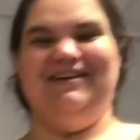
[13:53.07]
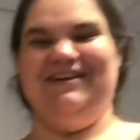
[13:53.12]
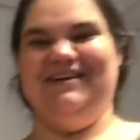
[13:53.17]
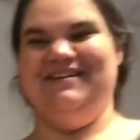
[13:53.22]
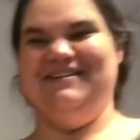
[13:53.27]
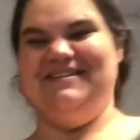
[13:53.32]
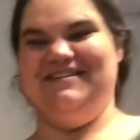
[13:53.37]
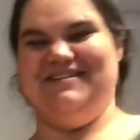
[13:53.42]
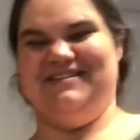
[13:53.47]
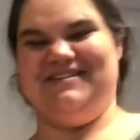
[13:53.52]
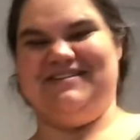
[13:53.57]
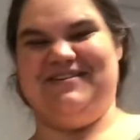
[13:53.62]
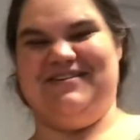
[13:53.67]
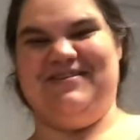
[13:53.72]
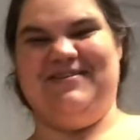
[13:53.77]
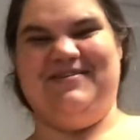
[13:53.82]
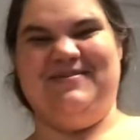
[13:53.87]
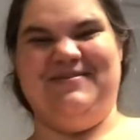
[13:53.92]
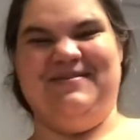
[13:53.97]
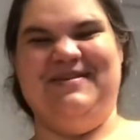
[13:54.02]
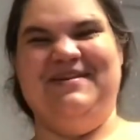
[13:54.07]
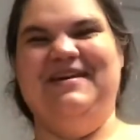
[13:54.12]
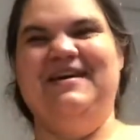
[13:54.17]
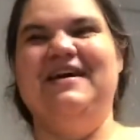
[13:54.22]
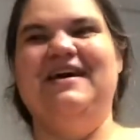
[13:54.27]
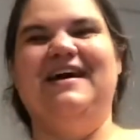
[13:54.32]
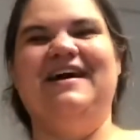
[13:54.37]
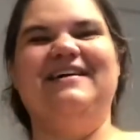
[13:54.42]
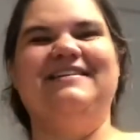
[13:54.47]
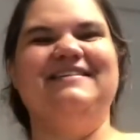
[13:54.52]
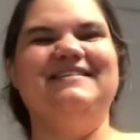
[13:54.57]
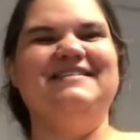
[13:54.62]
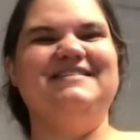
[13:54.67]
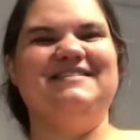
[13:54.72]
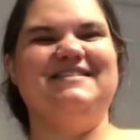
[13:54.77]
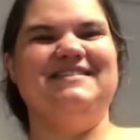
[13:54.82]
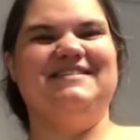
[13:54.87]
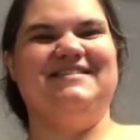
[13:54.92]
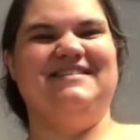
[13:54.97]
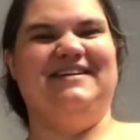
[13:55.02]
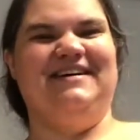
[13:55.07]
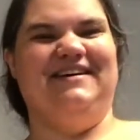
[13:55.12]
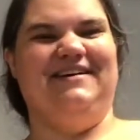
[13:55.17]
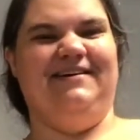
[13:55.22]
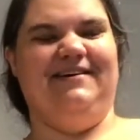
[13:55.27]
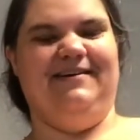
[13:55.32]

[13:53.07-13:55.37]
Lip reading: So at least it's not,